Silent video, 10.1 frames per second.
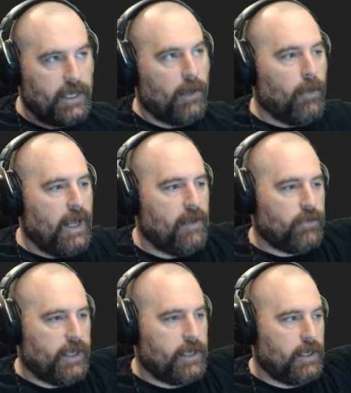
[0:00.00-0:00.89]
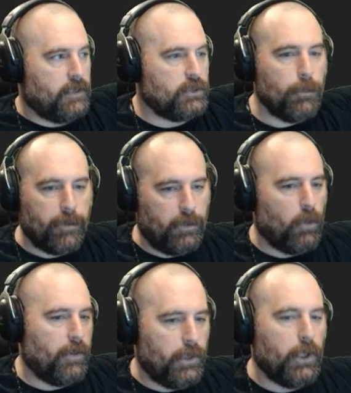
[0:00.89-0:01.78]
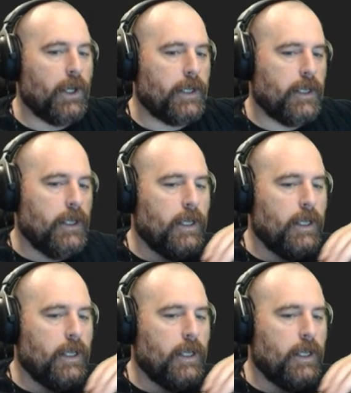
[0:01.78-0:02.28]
And I want to have like a superhero on the hood.